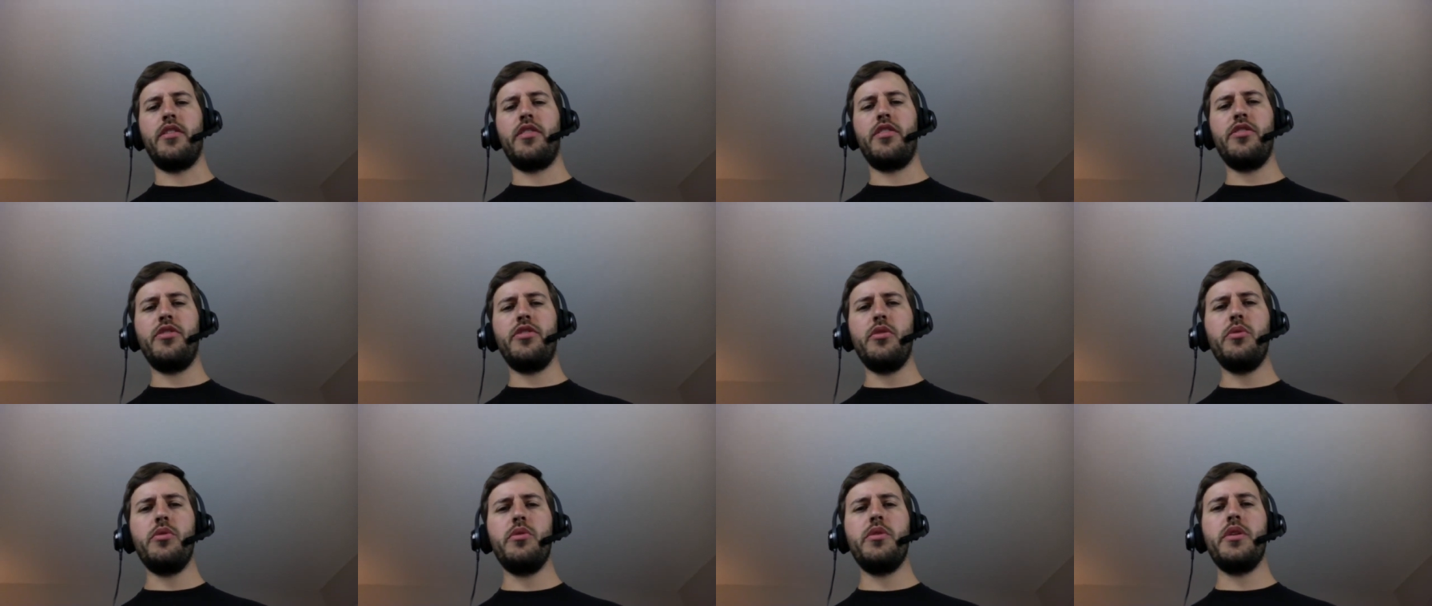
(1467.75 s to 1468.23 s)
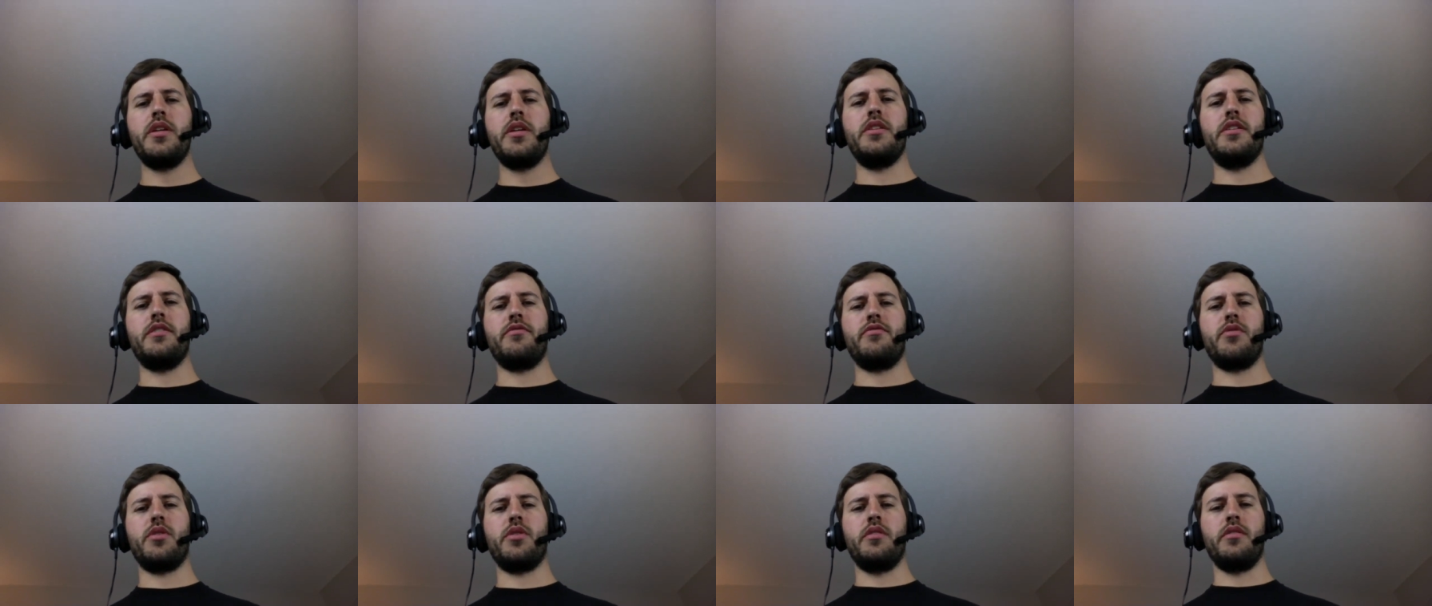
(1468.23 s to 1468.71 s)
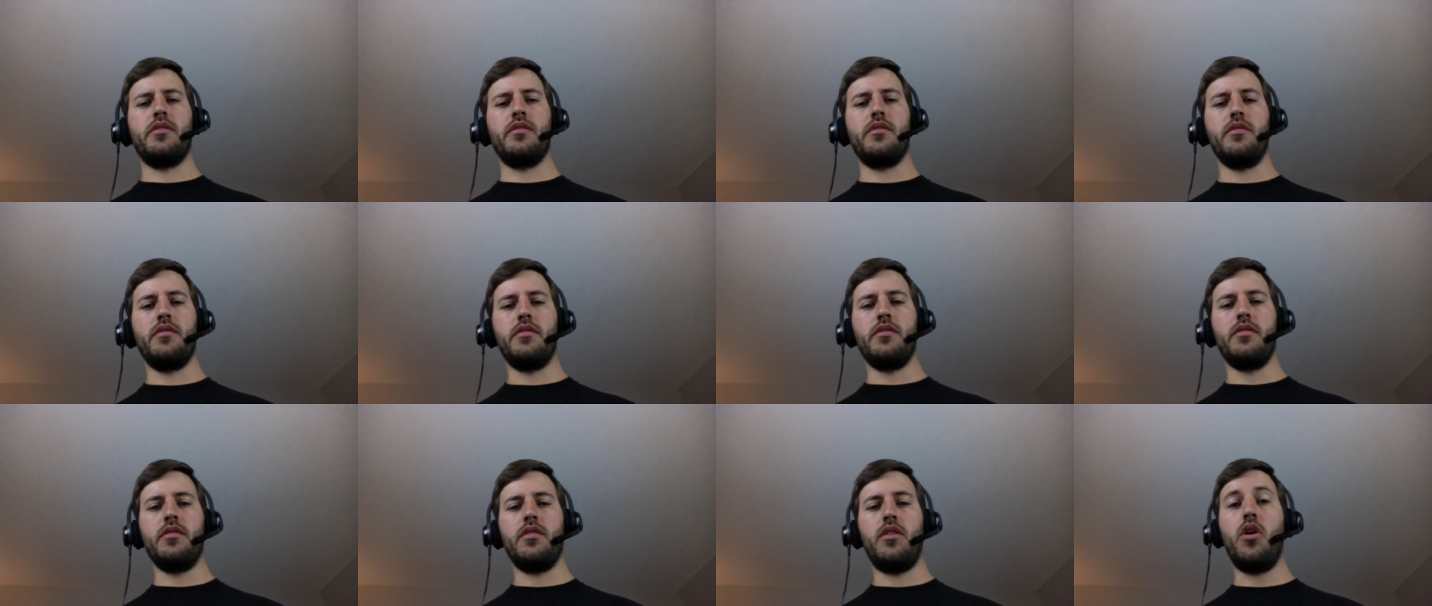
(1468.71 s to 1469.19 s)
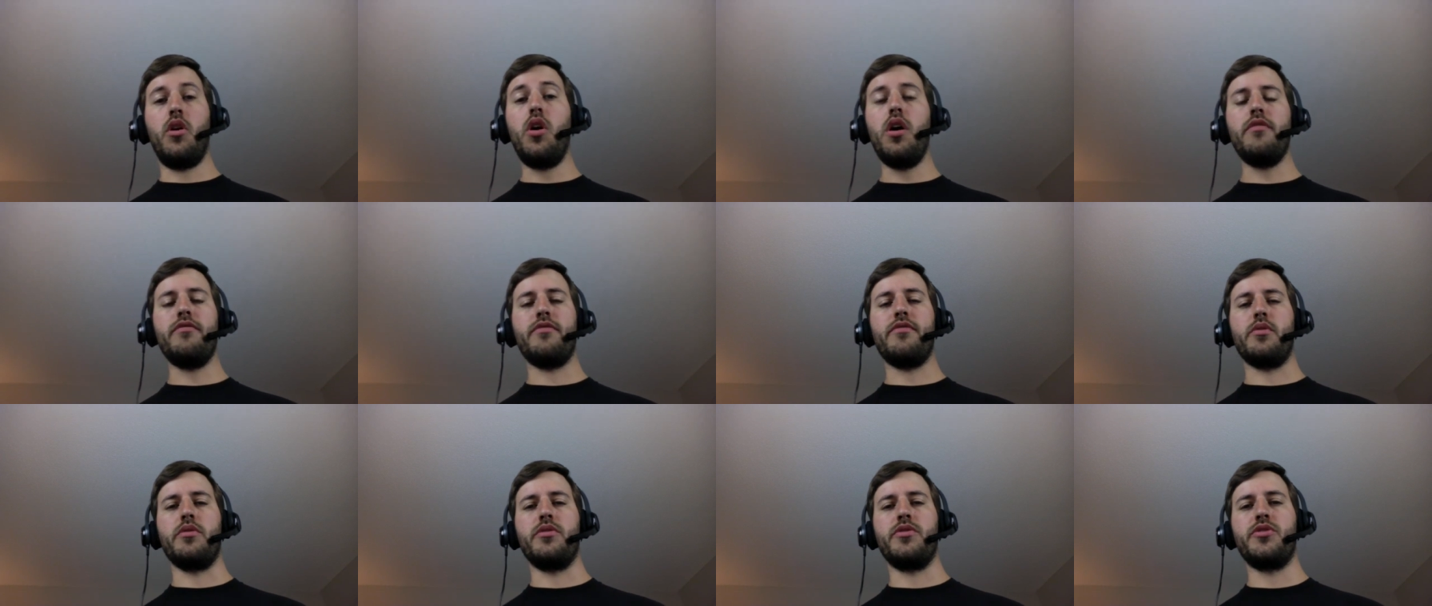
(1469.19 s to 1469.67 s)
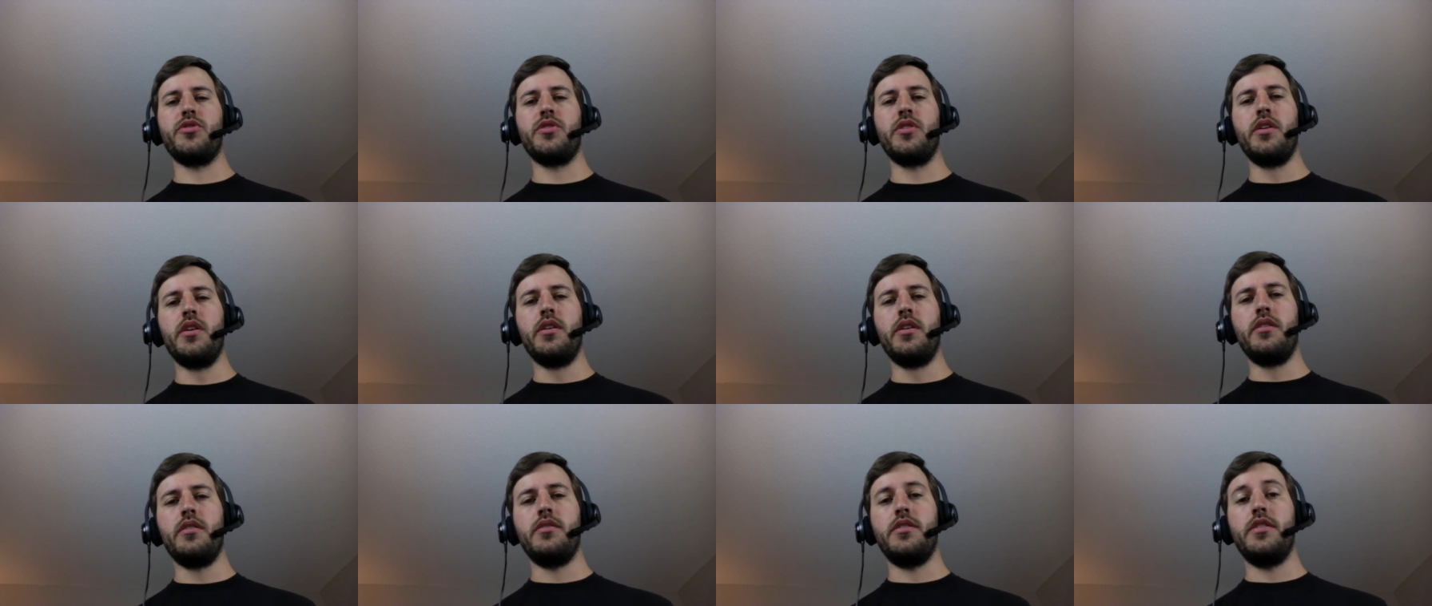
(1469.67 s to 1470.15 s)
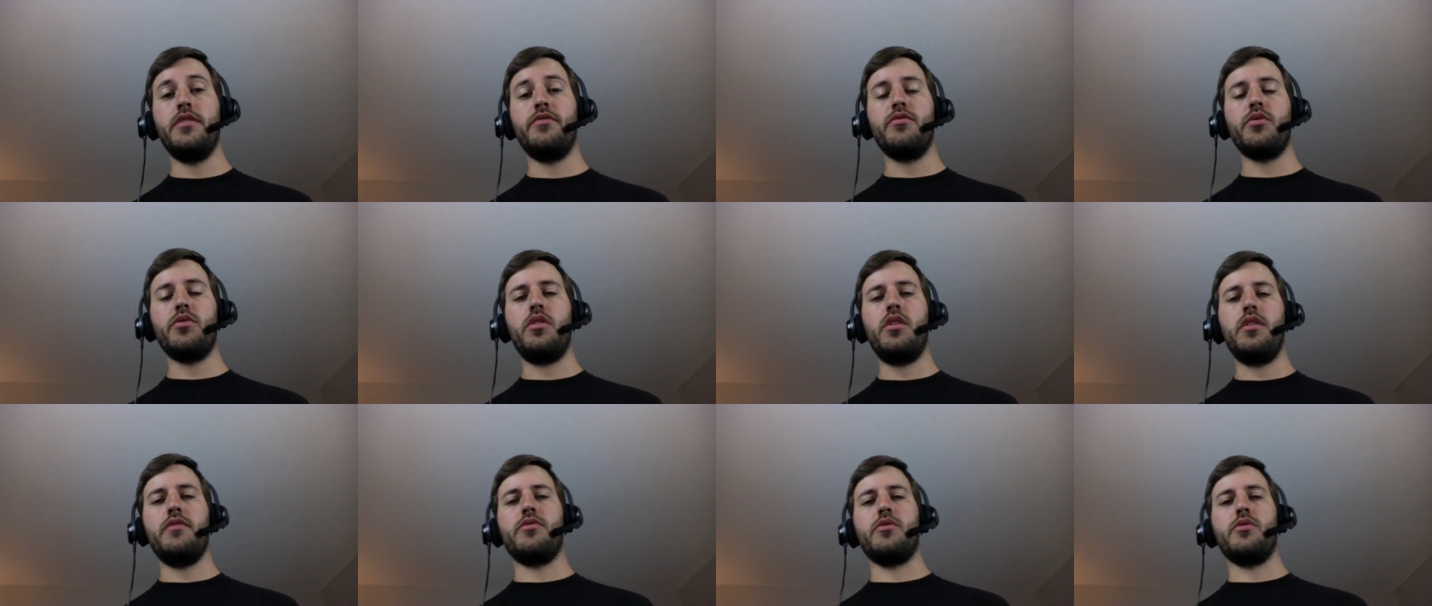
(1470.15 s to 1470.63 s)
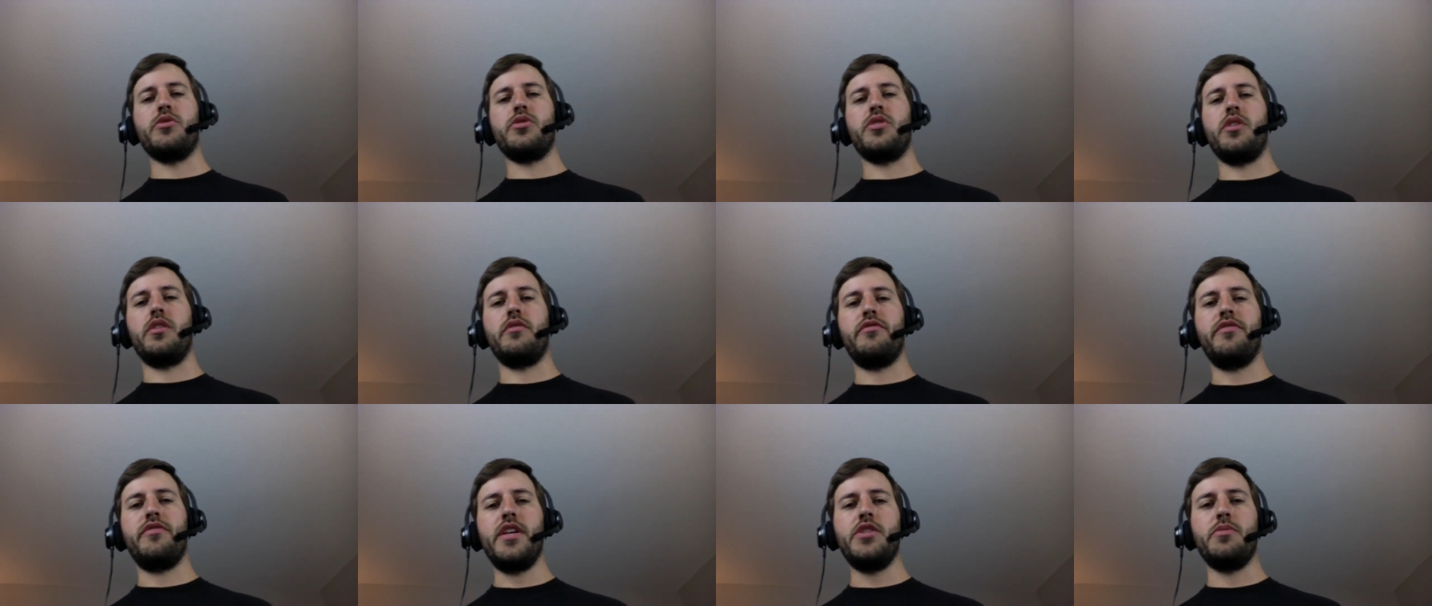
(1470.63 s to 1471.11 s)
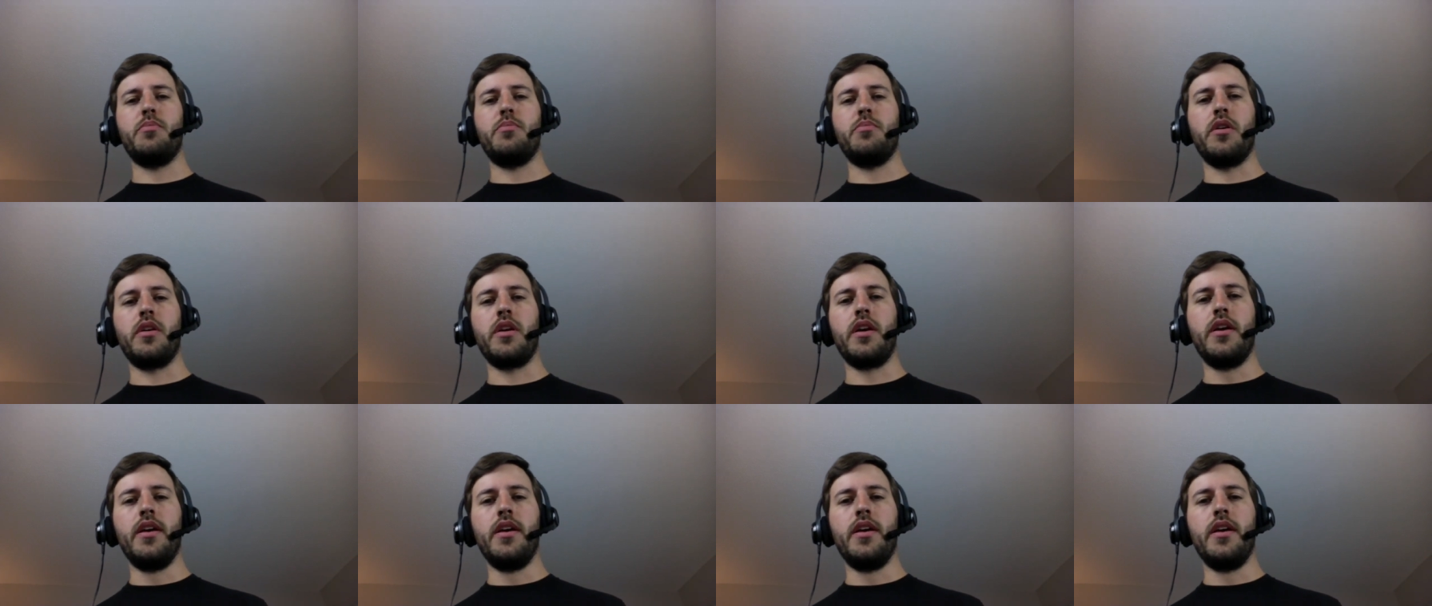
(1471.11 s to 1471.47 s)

30 different offers, different offers on Facebook.